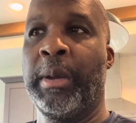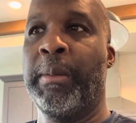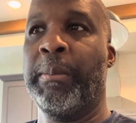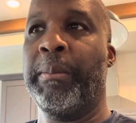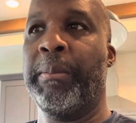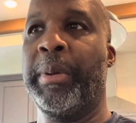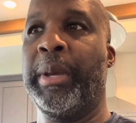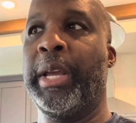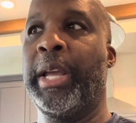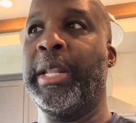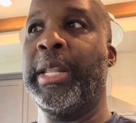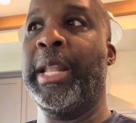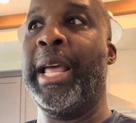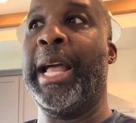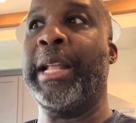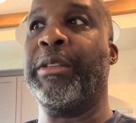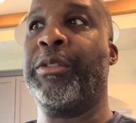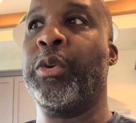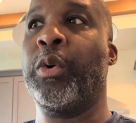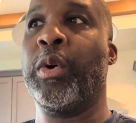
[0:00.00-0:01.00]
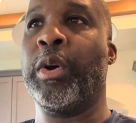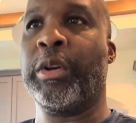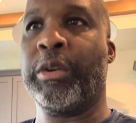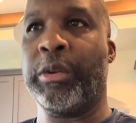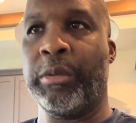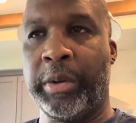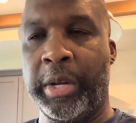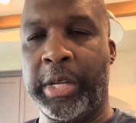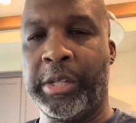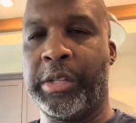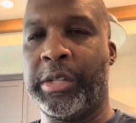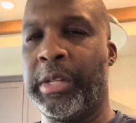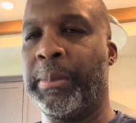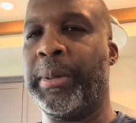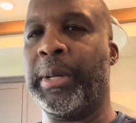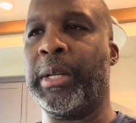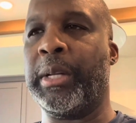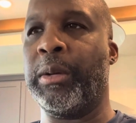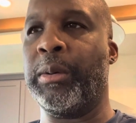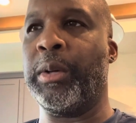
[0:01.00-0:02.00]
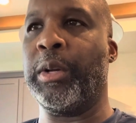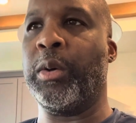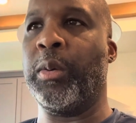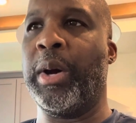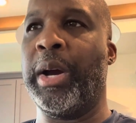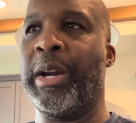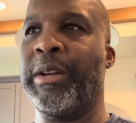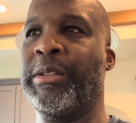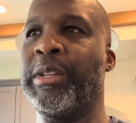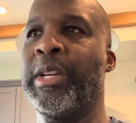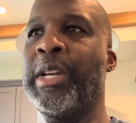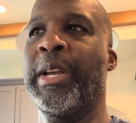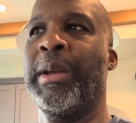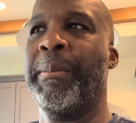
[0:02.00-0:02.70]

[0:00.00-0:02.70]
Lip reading: And that torque wrench typically requires